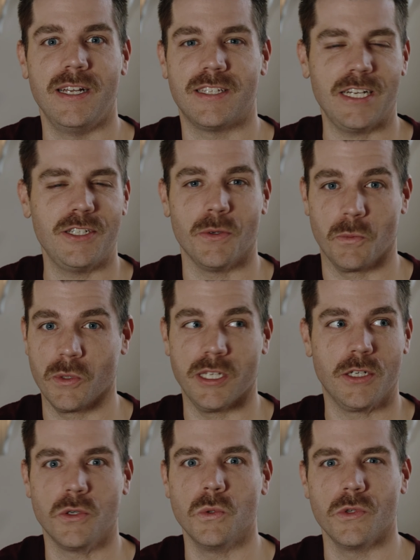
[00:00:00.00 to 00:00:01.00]
It's actually a really
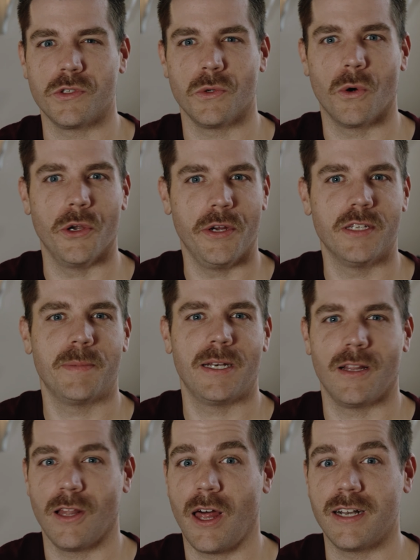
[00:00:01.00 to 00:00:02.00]
cool store. You can spend
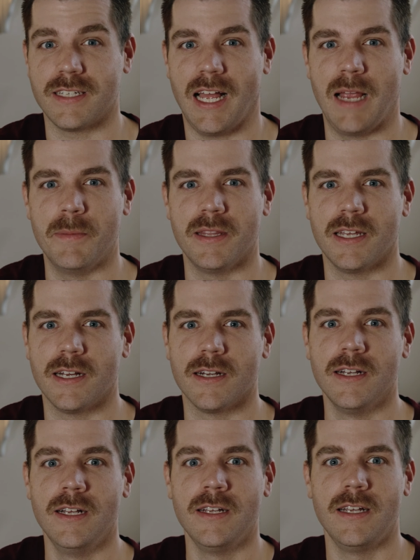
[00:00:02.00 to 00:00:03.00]
a lot of time in there.